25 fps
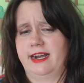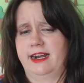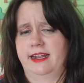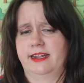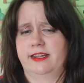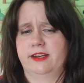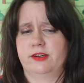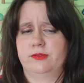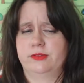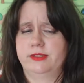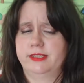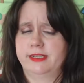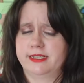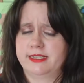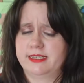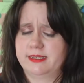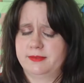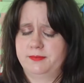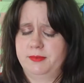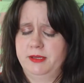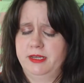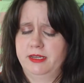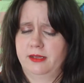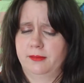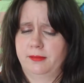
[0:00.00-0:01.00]
I can only
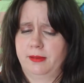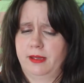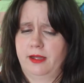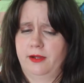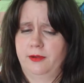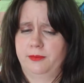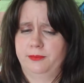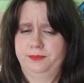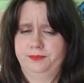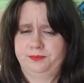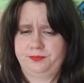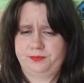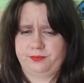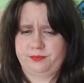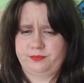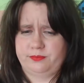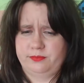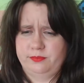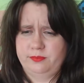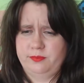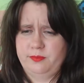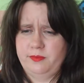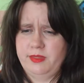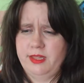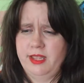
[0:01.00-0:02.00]
speak about
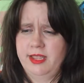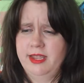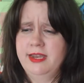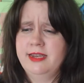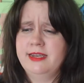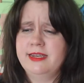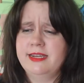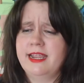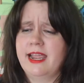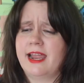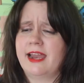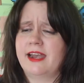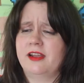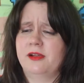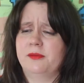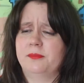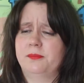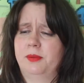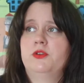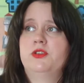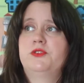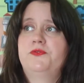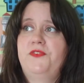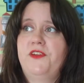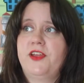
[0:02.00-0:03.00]
Indiana.
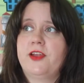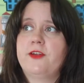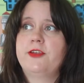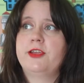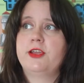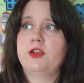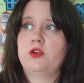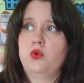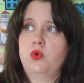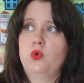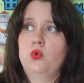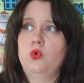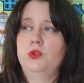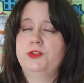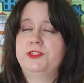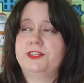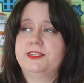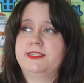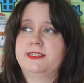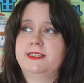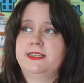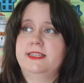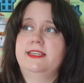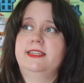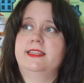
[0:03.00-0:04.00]
It was very cool to
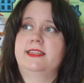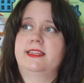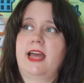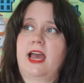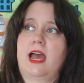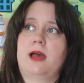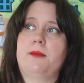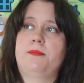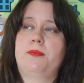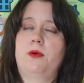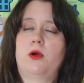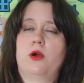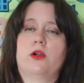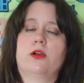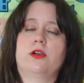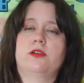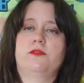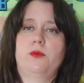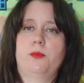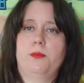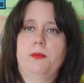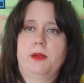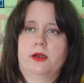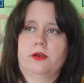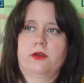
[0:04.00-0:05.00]
see that part of
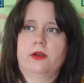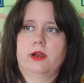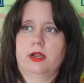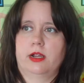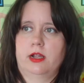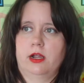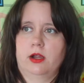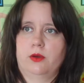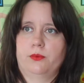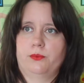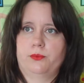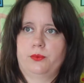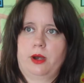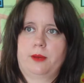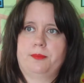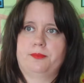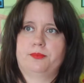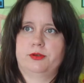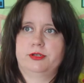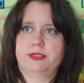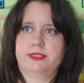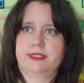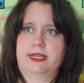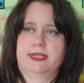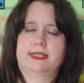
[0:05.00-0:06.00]
America
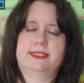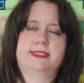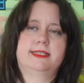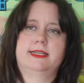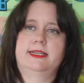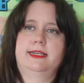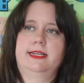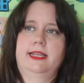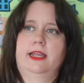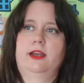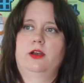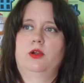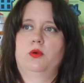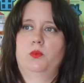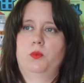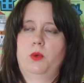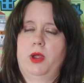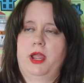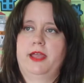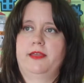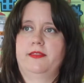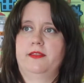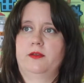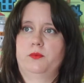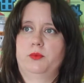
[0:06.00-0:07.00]
represented in a
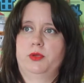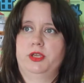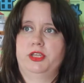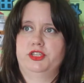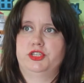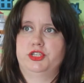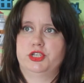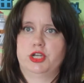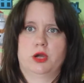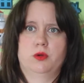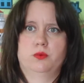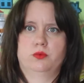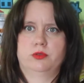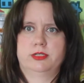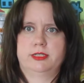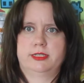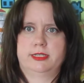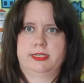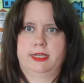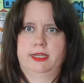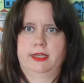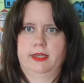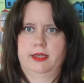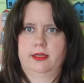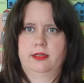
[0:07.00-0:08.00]
way that we don't
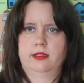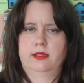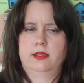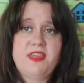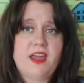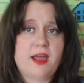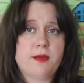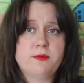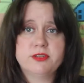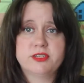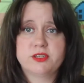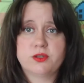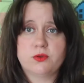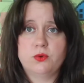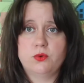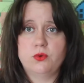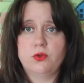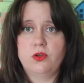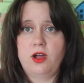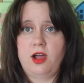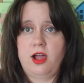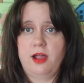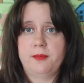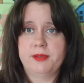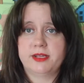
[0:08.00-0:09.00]
see it. That was
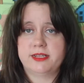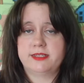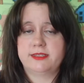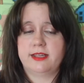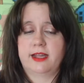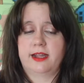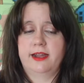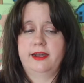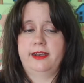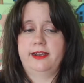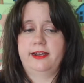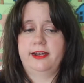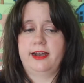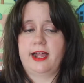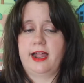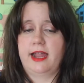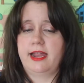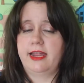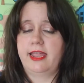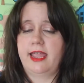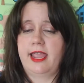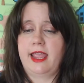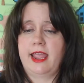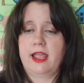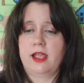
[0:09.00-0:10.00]
cool. I'm excited. I
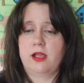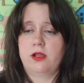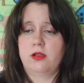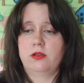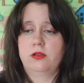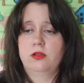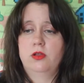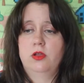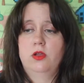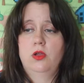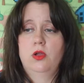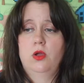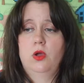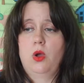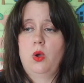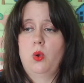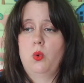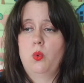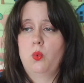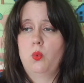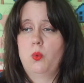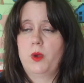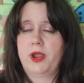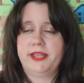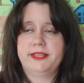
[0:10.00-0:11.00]
can't
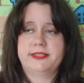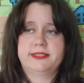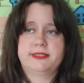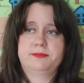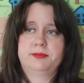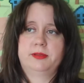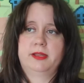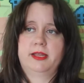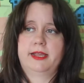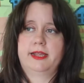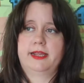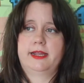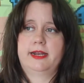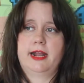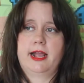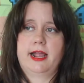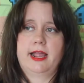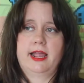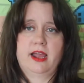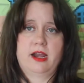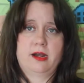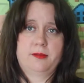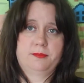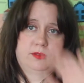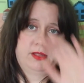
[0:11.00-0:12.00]
wait to play it. I
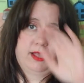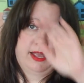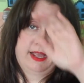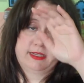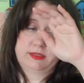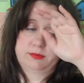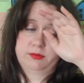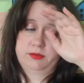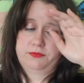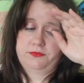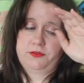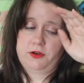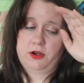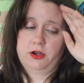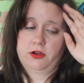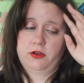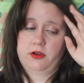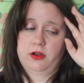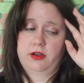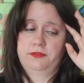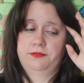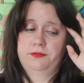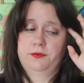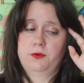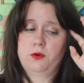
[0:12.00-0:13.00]
had a blast with Far
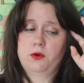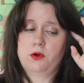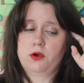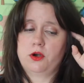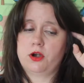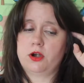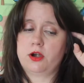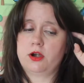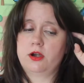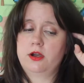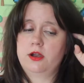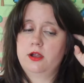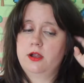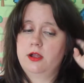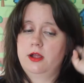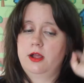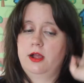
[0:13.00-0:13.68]
Cry 4.